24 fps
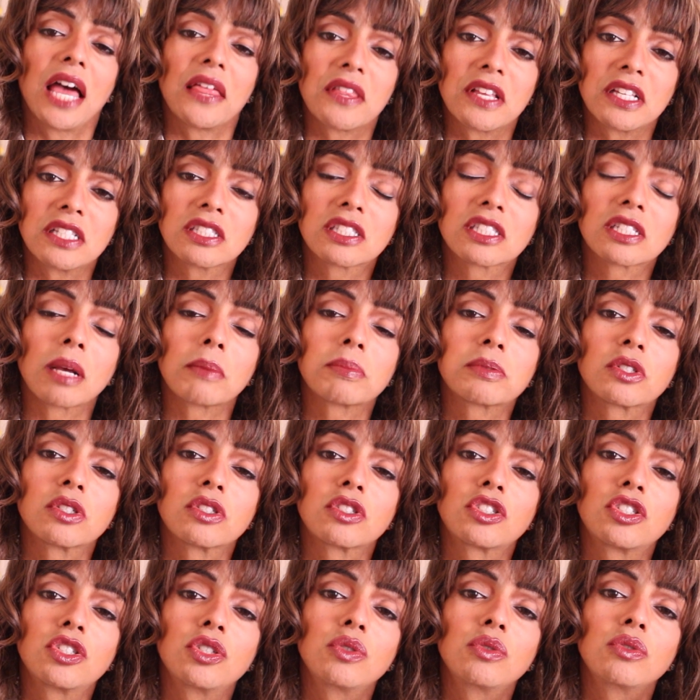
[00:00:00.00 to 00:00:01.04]
and then
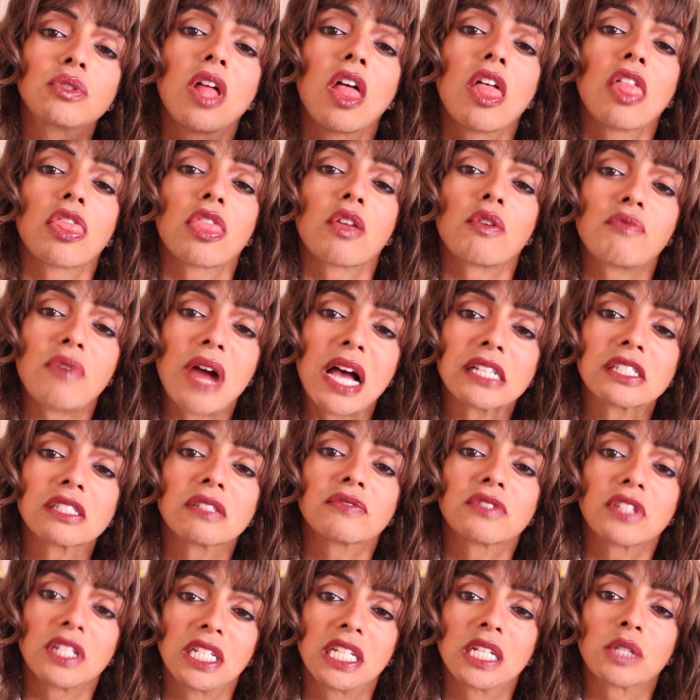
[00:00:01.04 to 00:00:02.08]
substitute the rest
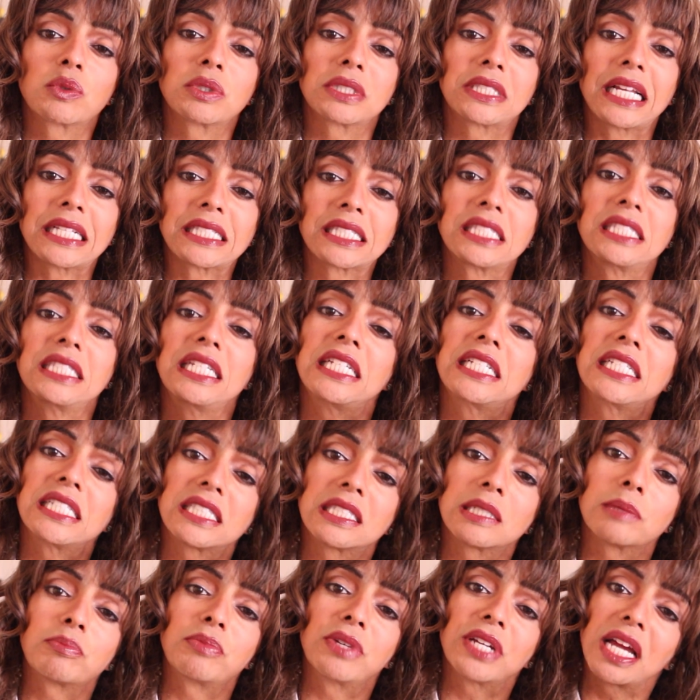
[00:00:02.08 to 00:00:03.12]
of the liquid that's
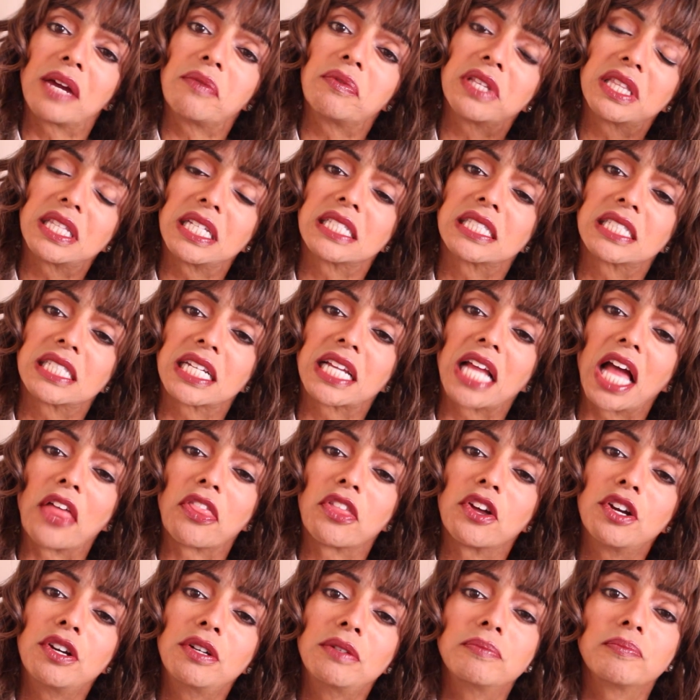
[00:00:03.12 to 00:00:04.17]
needed to bring everything
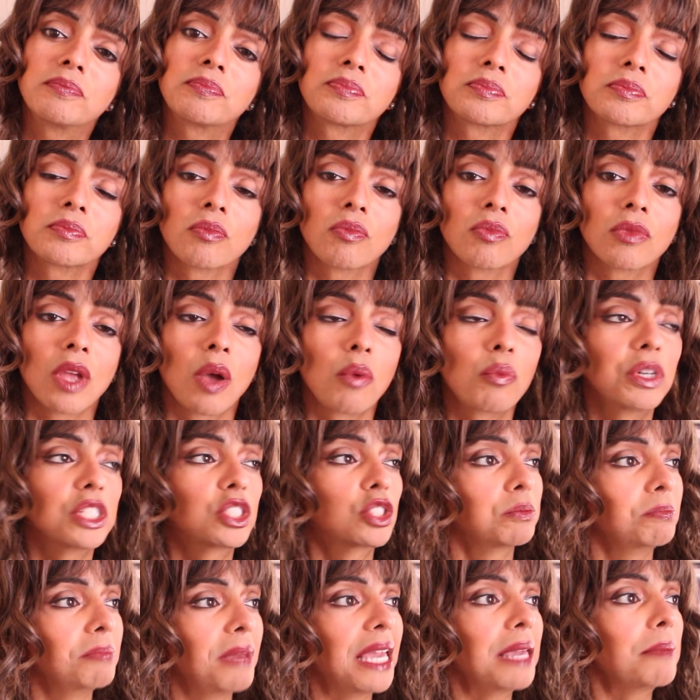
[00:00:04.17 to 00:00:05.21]
together
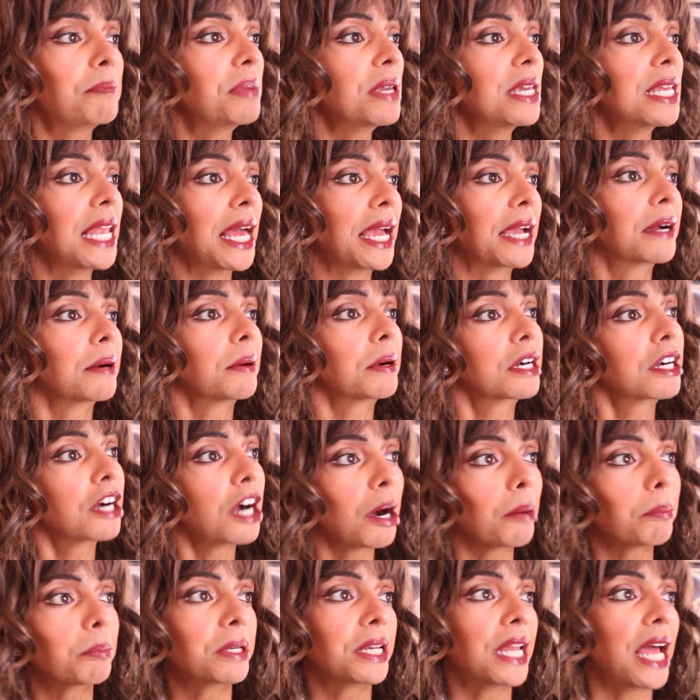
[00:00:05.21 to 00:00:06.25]
which may be like a
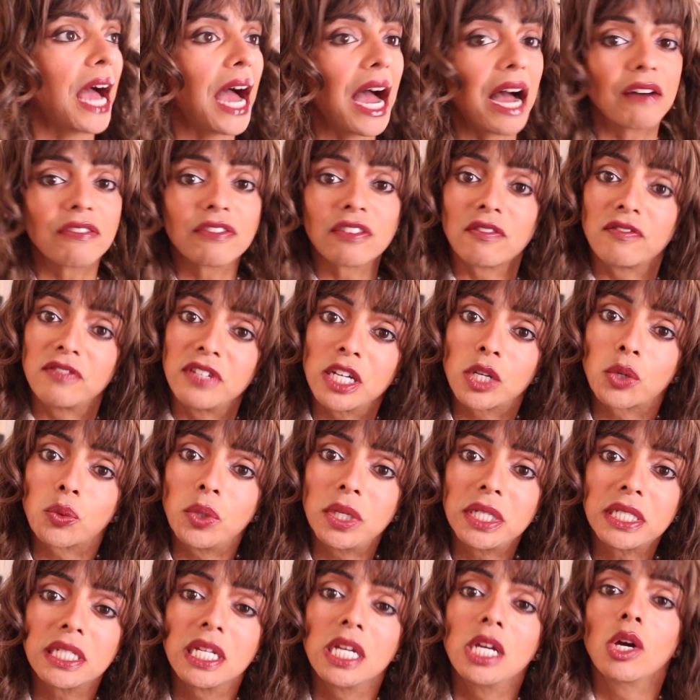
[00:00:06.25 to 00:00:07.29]
cup and a half of
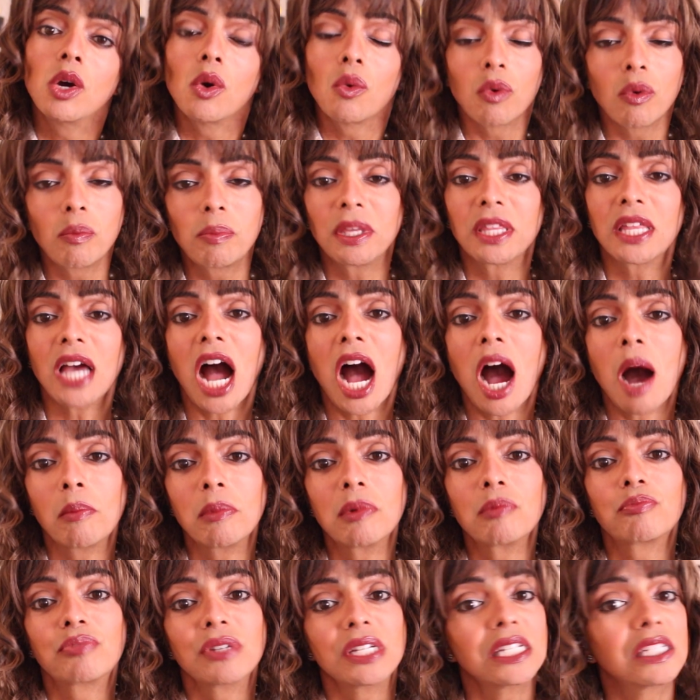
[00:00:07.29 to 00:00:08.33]
liquid, will be the
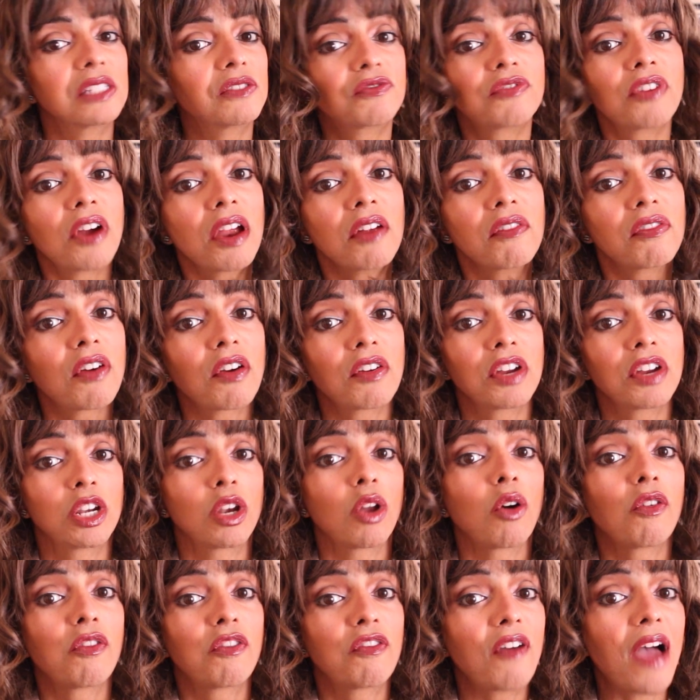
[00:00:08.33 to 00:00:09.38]
almond breeze, very, very
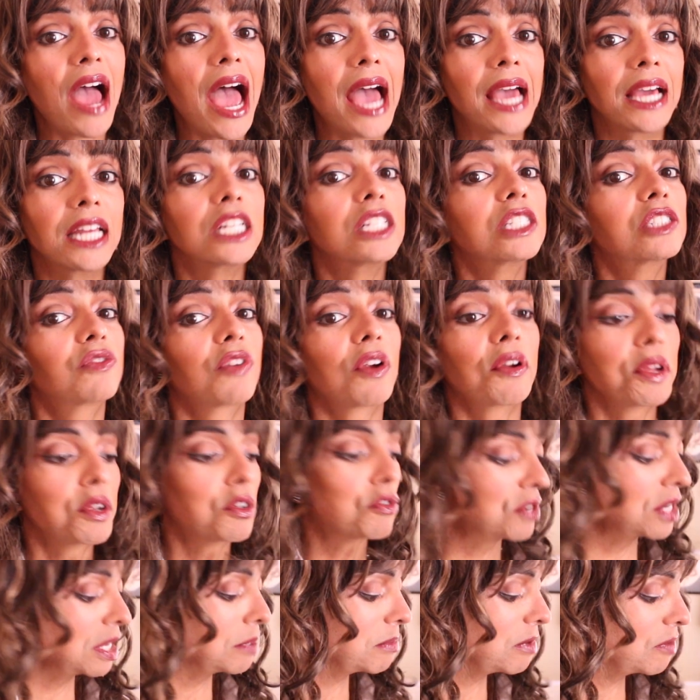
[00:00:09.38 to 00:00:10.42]
low fat, and it's very
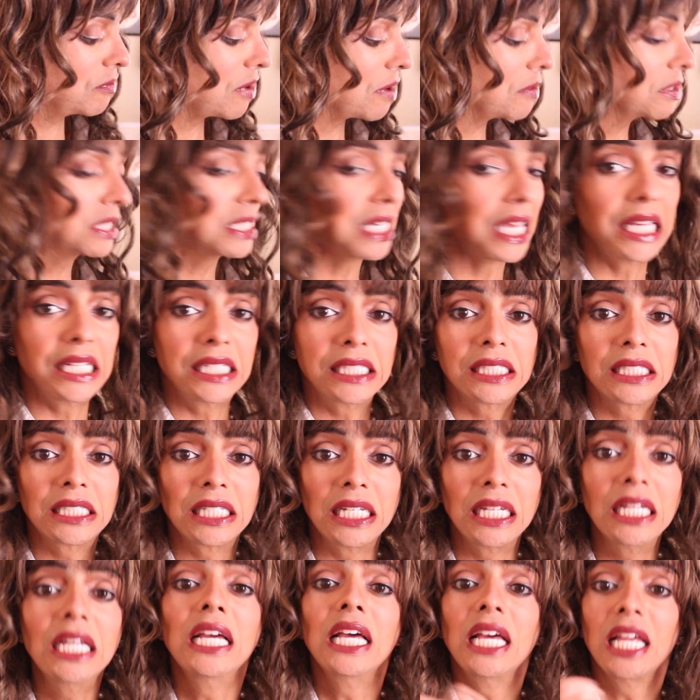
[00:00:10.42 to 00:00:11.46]
creamy, very
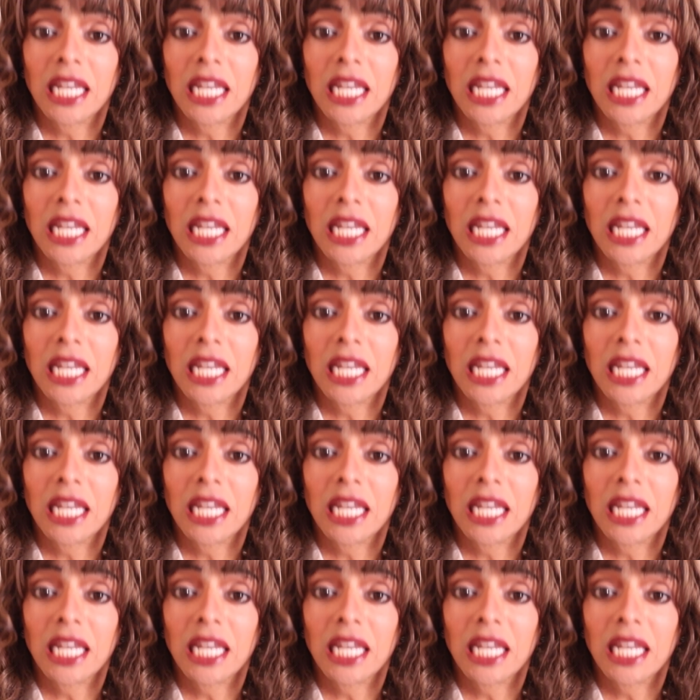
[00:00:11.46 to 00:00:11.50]
tasty,